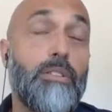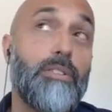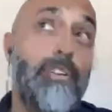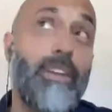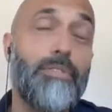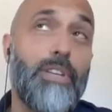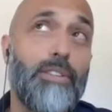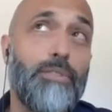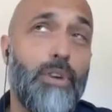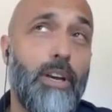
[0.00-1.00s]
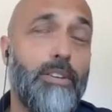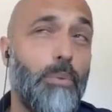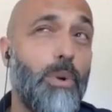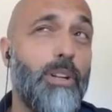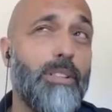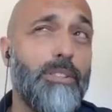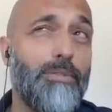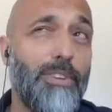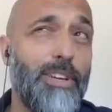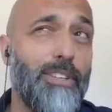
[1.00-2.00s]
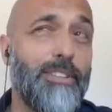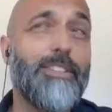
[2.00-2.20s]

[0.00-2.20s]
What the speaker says: and I have to get this right, the world's first